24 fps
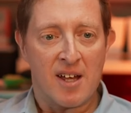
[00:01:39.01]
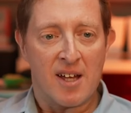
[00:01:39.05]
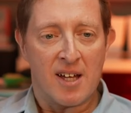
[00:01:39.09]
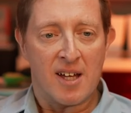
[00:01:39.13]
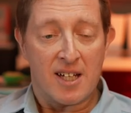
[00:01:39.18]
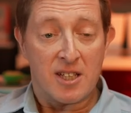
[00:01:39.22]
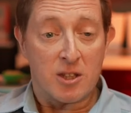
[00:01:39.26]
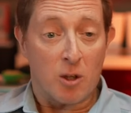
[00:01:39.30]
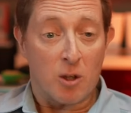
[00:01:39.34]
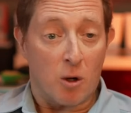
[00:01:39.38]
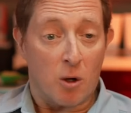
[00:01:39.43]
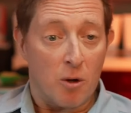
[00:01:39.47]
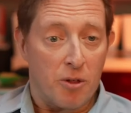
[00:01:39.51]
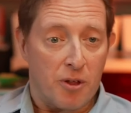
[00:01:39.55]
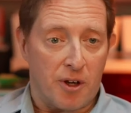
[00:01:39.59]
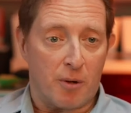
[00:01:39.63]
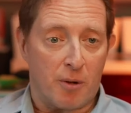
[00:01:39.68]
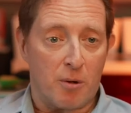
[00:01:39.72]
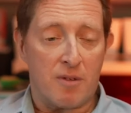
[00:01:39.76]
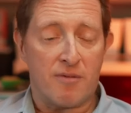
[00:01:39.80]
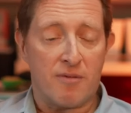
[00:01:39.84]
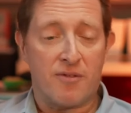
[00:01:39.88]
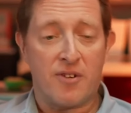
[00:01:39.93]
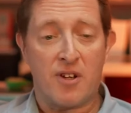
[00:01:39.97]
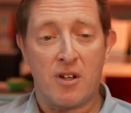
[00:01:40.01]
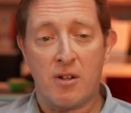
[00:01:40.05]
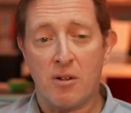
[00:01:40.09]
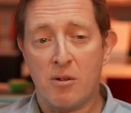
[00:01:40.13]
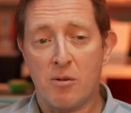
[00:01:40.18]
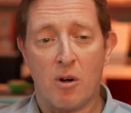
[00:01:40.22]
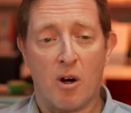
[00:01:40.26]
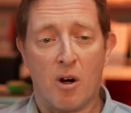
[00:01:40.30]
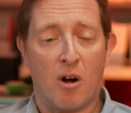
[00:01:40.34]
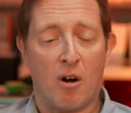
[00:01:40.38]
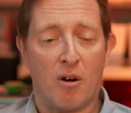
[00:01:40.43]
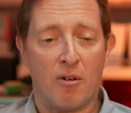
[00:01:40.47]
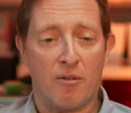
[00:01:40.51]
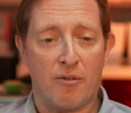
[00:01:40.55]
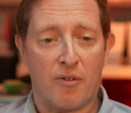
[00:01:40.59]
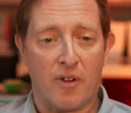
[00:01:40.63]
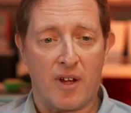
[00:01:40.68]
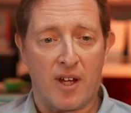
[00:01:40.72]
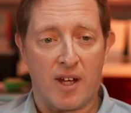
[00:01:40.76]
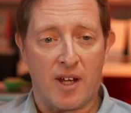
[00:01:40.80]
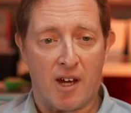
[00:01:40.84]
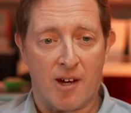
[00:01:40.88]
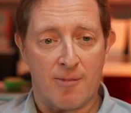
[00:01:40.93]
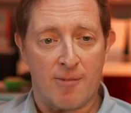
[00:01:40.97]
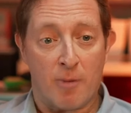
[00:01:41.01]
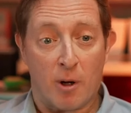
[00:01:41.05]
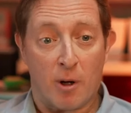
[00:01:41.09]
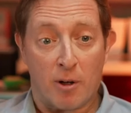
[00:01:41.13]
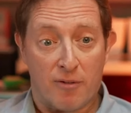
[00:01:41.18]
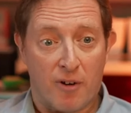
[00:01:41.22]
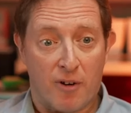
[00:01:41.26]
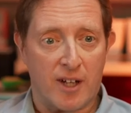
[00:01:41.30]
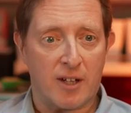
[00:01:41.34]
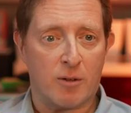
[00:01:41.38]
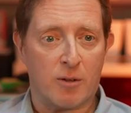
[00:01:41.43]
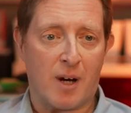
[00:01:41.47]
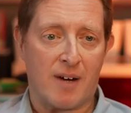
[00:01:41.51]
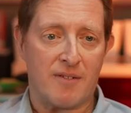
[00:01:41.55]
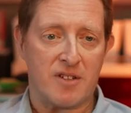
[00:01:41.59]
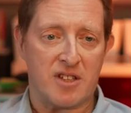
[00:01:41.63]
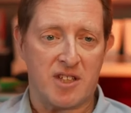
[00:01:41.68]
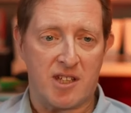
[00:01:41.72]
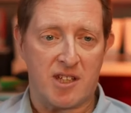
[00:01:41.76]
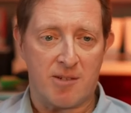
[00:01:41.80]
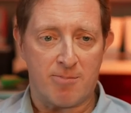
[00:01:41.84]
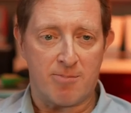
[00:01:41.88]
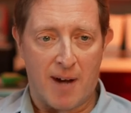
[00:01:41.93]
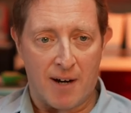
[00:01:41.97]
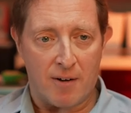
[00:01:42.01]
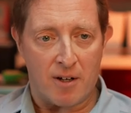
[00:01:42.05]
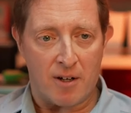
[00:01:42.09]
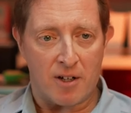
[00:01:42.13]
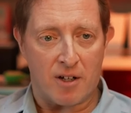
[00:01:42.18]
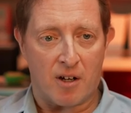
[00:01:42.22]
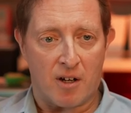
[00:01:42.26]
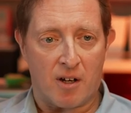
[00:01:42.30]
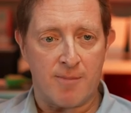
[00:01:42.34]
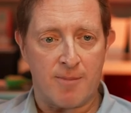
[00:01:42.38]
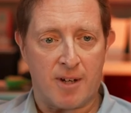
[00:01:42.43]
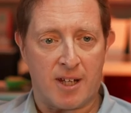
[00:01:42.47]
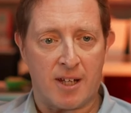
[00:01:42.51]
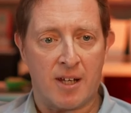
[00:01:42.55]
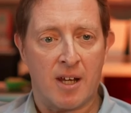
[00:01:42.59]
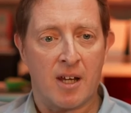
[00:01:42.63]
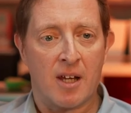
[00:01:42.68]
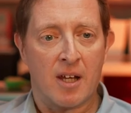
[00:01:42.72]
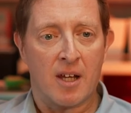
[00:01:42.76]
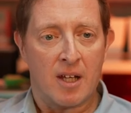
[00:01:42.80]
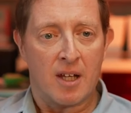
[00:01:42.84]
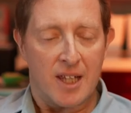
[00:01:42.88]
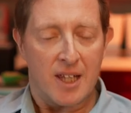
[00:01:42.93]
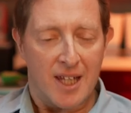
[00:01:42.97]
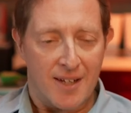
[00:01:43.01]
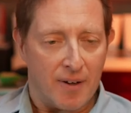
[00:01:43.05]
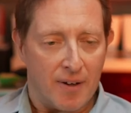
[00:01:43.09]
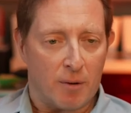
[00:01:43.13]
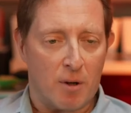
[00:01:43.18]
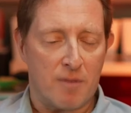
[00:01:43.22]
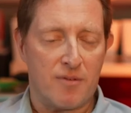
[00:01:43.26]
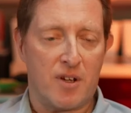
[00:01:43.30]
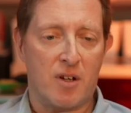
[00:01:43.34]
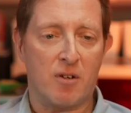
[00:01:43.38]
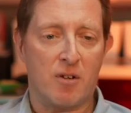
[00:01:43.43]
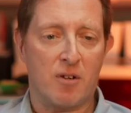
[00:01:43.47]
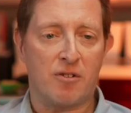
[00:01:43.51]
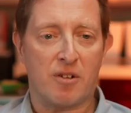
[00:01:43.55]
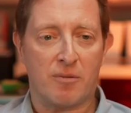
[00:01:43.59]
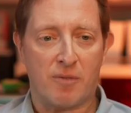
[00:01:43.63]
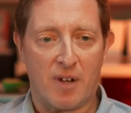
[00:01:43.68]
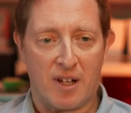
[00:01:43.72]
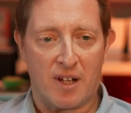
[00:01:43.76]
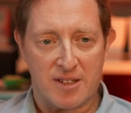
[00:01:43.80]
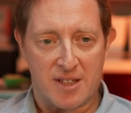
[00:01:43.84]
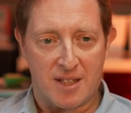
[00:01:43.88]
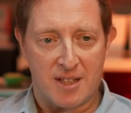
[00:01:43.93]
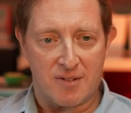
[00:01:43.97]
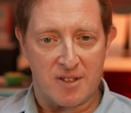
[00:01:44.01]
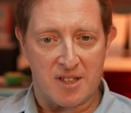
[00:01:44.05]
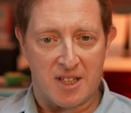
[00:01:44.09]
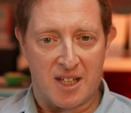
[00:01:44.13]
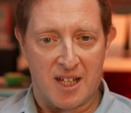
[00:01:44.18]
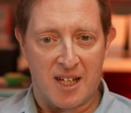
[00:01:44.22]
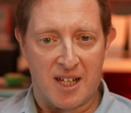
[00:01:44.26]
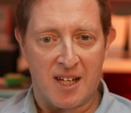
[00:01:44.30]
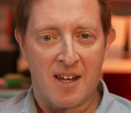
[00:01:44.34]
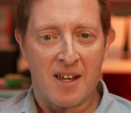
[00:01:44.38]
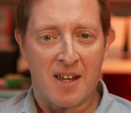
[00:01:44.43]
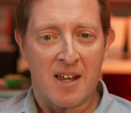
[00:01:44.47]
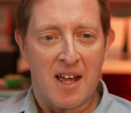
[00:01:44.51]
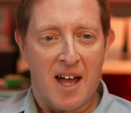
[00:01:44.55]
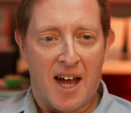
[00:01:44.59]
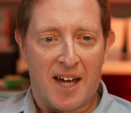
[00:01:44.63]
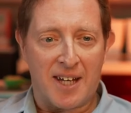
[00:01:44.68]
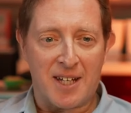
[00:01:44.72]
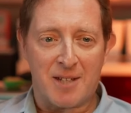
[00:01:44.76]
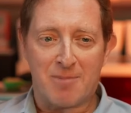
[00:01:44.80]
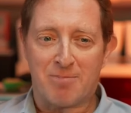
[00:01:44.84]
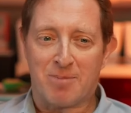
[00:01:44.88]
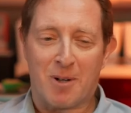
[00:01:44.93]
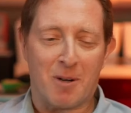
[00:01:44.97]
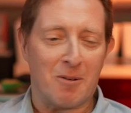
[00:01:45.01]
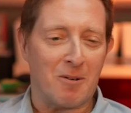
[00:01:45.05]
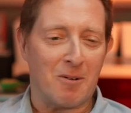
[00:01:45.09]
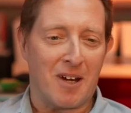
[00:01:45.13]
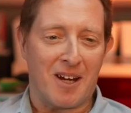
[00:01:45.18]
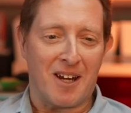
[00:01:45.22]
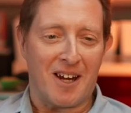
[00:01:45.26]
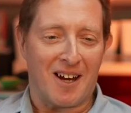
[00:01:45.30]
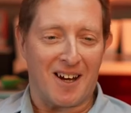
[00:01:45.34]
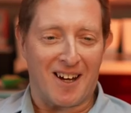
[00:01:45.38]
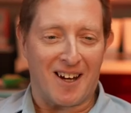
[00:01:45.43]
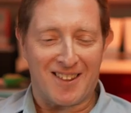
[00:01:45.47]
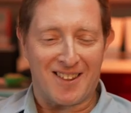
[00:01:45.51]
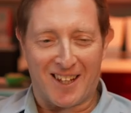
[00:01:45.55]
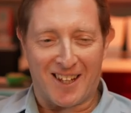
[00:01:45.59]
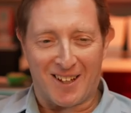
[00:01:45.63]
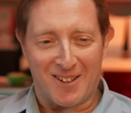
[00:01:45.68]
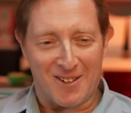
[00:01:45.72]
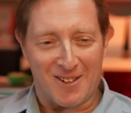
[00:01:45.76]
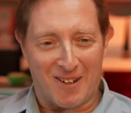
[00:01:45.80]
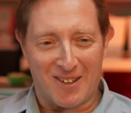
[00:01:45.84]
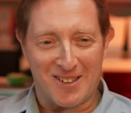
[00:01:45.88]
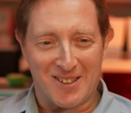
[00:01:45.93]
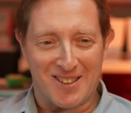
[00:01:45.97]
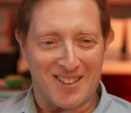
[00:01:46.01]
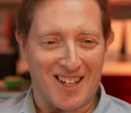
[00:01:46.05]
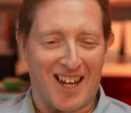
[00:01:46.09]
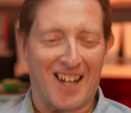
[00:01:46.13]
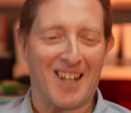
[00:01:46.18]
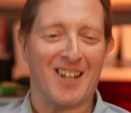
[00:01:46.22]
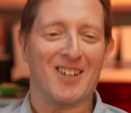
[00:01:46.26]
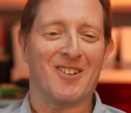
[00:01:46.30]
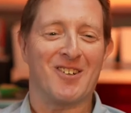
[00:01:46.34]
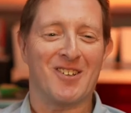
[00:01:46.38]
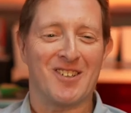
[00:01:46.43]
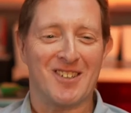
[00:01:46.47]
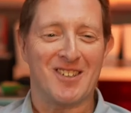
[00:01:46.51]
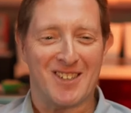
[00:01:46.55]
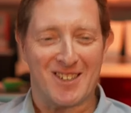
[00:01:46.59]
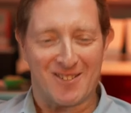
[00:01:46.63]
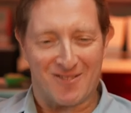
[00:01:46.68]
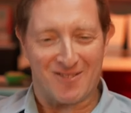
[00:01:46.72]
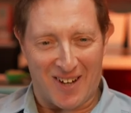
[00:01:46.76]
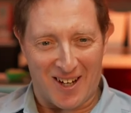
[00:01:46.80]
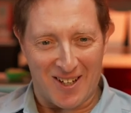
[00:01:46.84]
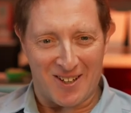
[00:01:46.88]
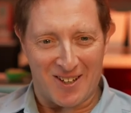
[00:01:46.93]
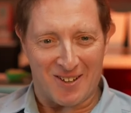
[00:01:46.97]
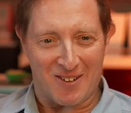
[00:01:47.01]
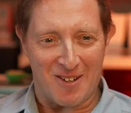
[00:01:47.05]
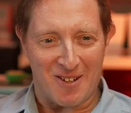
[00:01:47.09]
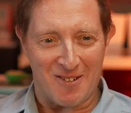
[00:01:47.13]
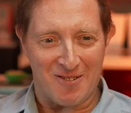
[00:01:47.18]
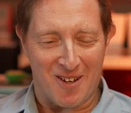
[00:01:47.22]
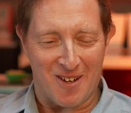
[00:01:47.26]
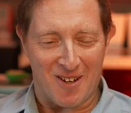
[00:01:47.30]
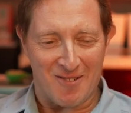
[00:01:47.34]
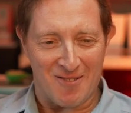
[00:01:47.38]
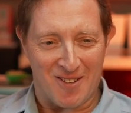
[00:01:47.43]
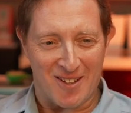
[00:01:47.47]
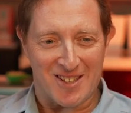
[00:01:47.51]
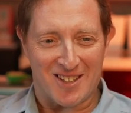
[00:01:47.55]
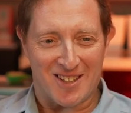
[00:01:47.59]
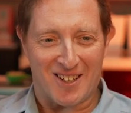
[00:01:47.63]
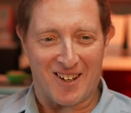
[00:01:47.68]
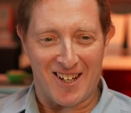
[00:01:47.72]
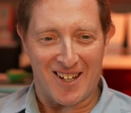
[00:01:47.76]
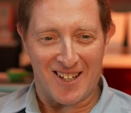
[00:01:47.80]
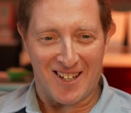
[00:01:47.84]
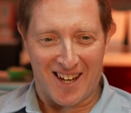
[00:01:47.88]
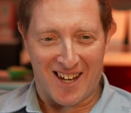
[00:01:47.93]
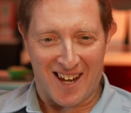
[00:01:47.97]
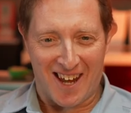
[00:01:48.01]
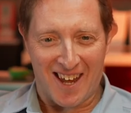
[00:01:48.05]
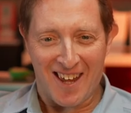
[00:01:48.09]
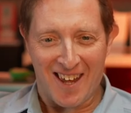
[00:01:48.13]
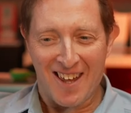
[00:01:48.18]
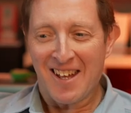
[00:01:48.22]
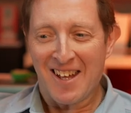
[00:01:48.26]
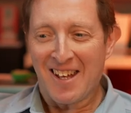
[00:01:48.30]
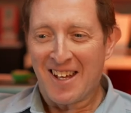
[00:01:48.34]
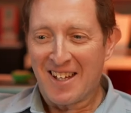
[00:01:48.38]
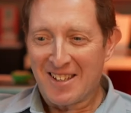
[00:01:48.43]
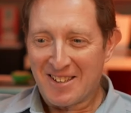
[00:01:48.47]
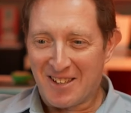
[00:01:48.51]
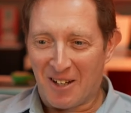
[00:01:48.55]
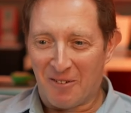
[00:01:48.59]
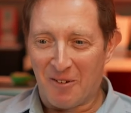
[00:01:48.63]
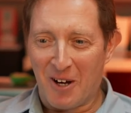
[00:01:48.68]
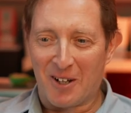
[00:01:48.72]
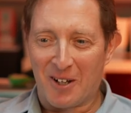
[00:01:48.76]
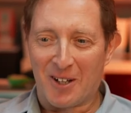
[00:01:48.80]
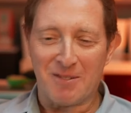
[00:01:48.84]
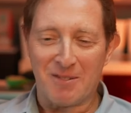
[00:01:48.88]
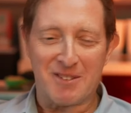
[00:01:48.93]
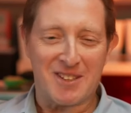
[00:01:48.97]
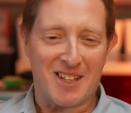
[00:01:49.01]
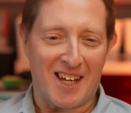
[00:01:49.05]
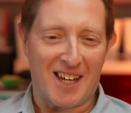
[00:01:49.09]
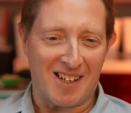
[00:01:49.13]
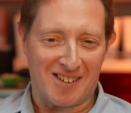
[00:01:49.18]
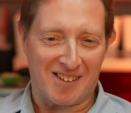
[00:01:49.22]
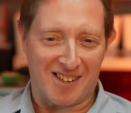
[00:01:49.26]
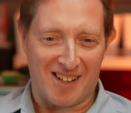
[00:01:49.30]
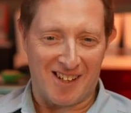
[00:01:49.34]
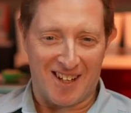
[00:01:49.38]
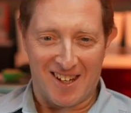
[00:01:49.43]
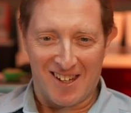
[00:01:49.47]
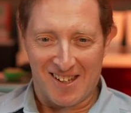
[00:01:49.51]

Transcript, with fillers: He's authored a review of the uh, modified gravity paradigm in Living Reviews of Relativity and is probably, I think, the most eloquent defender of, of this idea. So, welcome, Stacey.